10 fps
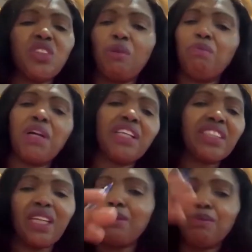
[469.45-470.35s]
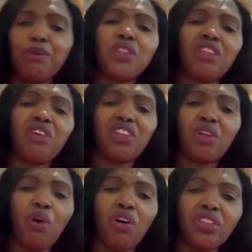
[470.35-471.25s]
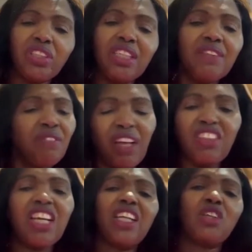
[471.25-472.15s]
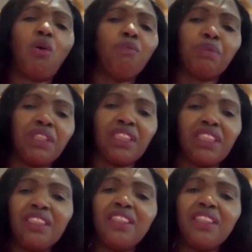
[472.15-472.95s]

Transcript: your brands can be put anywhere in the world and they can compete.